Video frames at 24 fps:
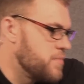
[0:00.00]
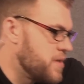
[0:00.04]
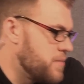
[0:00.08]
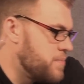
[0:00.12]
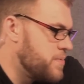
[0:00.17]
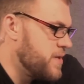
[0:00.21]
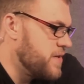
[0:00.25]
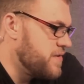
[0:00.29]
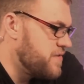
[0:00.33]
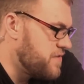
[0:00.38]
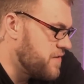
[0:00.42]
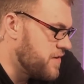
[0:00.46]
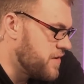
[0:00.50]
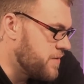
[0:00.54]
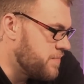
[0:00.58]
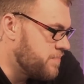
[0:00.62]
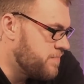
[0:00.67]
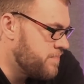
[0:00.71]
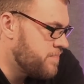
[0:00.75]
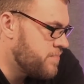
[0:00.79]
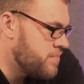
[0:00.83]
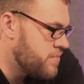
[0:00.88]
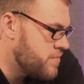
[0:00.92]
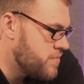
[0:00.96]
PC?
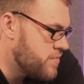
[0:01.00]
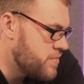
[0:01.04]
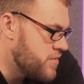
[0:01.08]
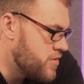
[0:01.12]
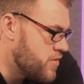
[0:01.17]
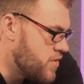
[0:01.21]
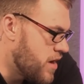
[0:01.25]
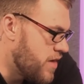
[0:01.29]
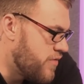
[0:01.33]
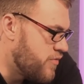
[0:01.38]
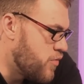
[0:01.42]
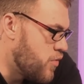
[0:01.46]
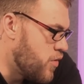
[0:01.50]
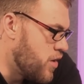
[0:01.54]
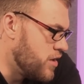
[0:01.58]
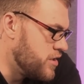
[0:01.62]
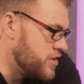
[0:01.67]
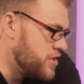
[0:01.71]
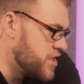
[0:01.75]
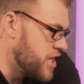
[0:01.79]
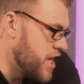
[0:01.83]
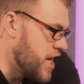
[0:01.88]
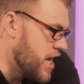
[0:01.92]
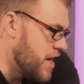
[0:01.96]
You have
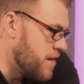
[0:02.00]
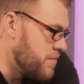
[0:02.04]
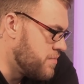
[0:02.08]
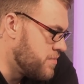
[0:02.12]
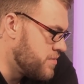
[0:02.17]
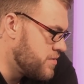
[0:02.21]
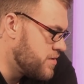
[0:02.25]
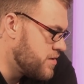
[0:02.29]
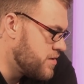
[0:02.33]
one job.